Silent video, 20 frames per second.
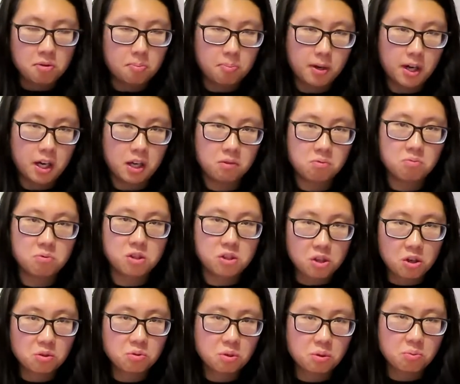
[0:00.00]
but
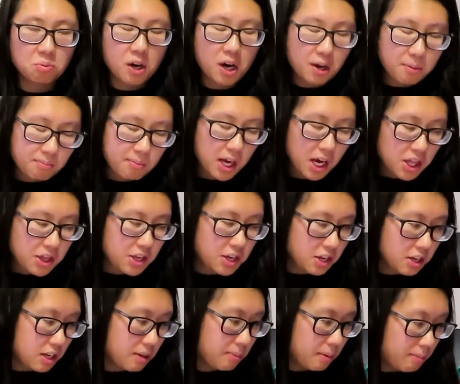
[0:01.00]
soaked with rum, I think
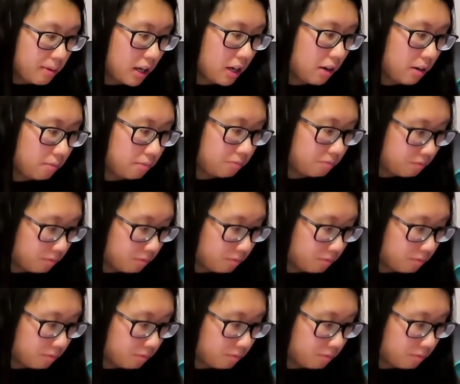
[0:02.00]
it could be better.